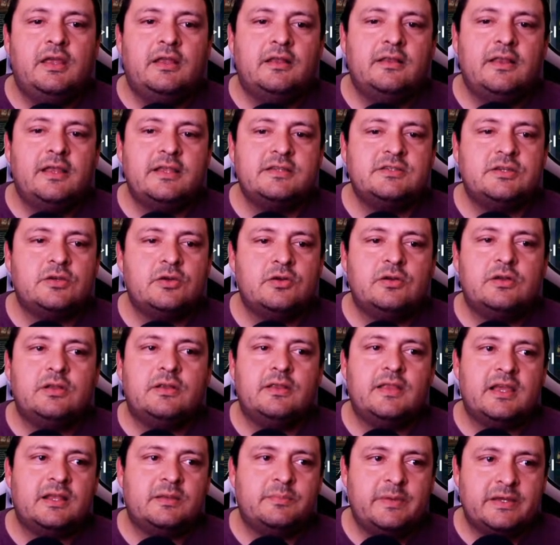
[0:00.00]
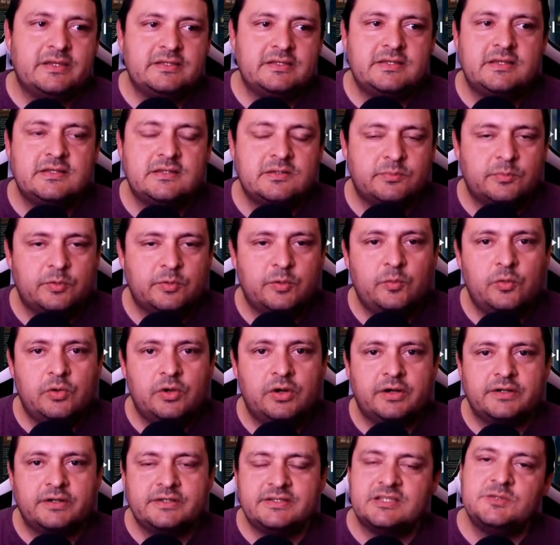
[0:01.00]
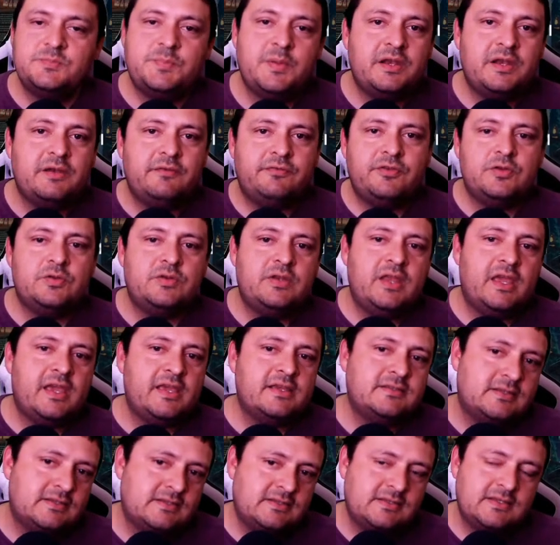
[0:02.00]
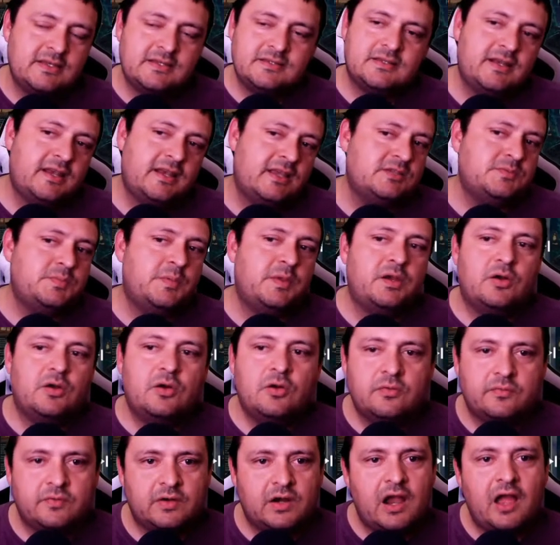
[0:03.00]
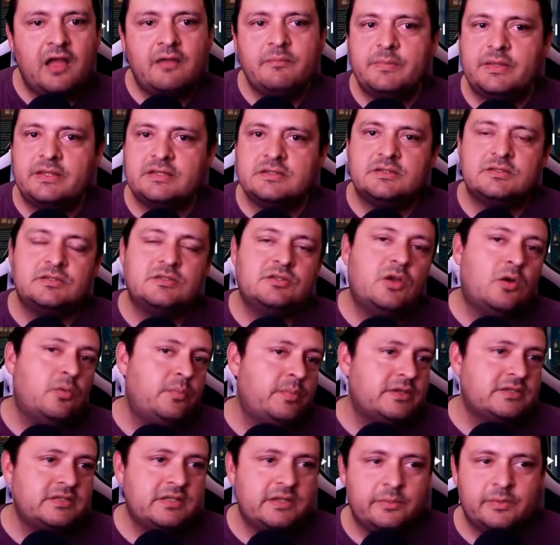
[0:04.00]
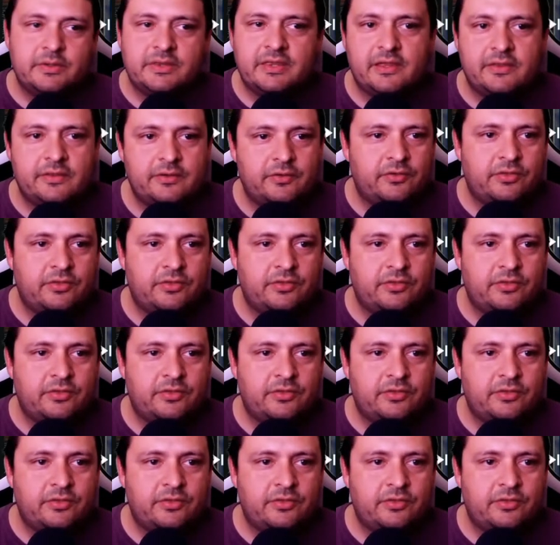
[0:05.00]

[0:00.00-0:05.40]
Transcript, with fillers: Let's go collect my season rewards. It's been a few days. The season has been over. I've been so busy with other